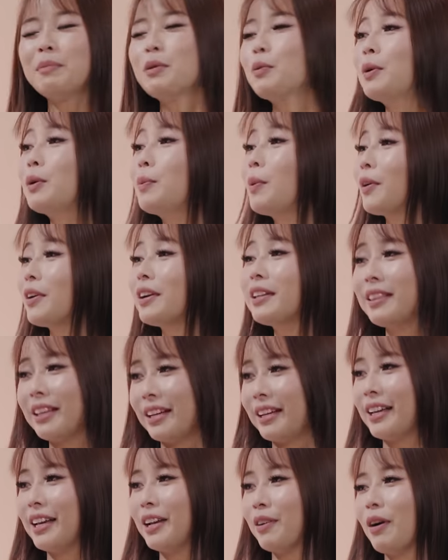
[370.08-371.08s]
mean, we weren't
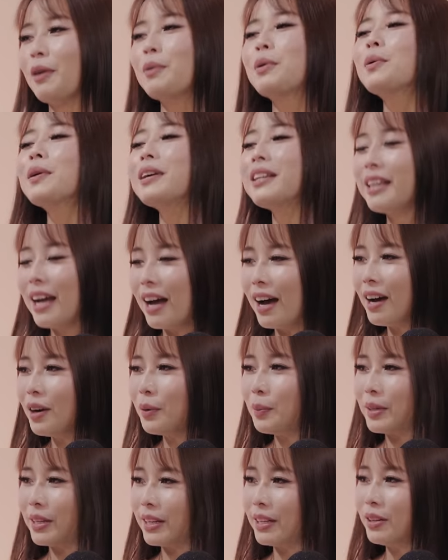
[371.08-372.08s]
thinking, right? We were young.
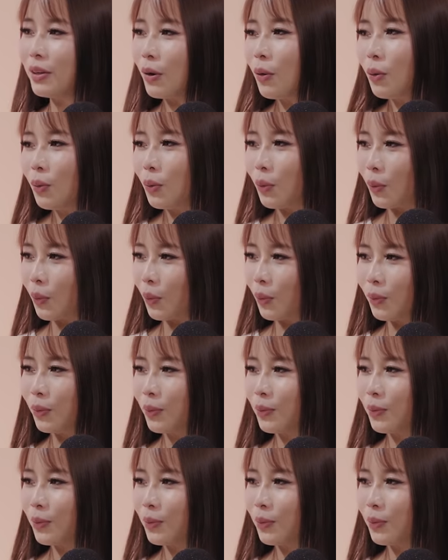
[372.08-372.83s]
Yeah. We didn't know.